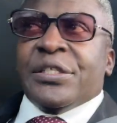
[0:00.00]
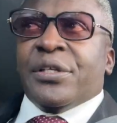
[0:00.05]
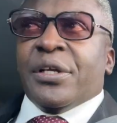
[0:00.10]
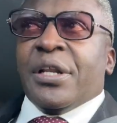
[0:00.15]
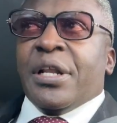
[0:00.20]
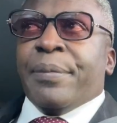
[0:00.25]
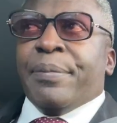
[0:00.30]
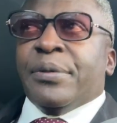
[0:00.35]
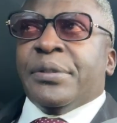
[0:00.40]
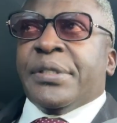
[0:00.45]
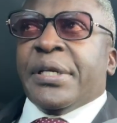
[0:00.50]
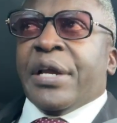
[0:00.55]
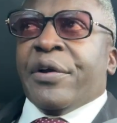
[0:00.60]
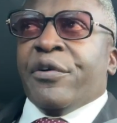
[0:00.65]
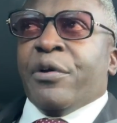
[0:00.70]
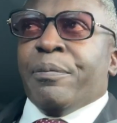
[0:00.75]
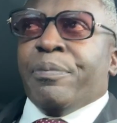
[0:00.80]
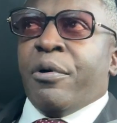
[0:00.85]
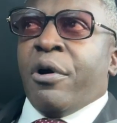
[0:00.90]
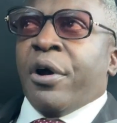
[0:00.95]
to the
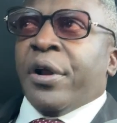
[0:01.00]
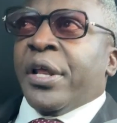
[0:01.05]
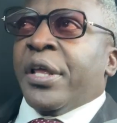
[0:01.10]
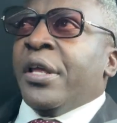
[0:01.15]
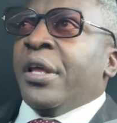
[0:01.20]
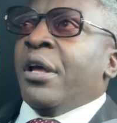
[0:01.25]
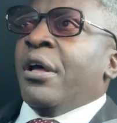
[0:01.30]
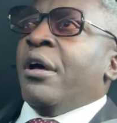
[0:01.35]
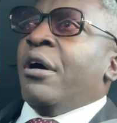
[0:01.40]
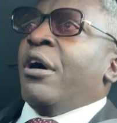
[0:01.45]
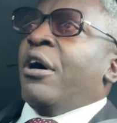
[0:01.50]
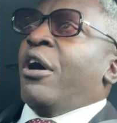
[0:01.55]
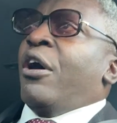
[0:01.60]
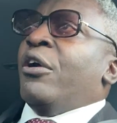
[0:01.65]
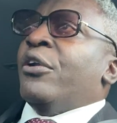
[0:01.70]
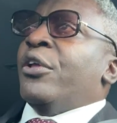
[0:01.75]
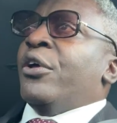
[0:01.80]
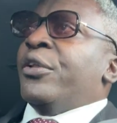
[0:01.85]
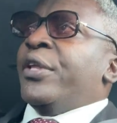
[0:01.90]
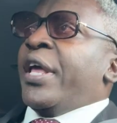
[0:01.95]
Libertarian Party,
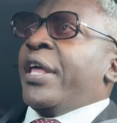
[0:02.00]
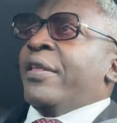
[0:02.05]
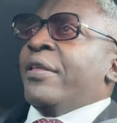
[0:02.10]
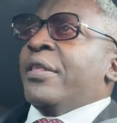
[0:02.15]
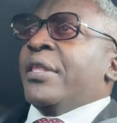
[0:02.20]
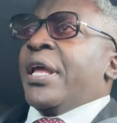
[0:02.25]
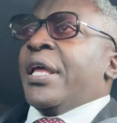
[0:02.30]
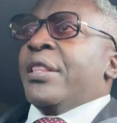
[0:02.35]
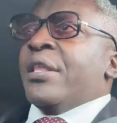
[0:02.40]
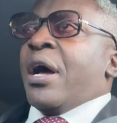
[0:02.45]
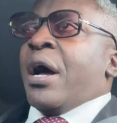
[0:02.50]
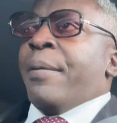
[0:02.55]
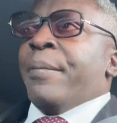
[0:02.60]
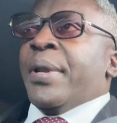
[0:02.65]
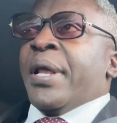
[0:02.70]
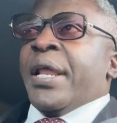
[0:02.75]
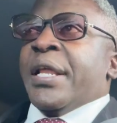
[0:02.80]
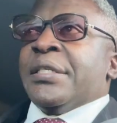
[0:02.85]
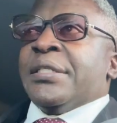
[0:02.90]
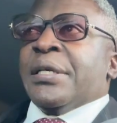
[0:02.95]
although they, they
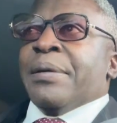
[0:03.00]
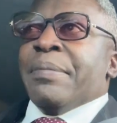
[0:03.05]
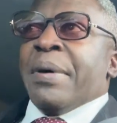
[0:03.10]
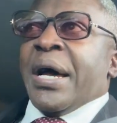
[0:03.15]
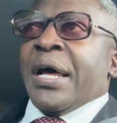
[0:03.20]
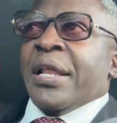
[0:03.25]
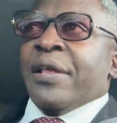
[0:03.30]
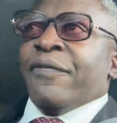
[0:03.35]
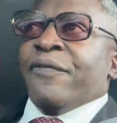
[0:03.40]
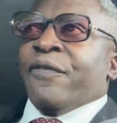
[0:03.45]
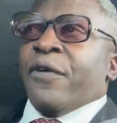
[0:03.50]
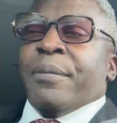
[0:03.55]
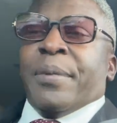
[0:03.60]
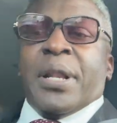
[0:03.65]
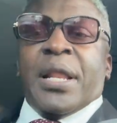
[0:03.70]
nominated somebody from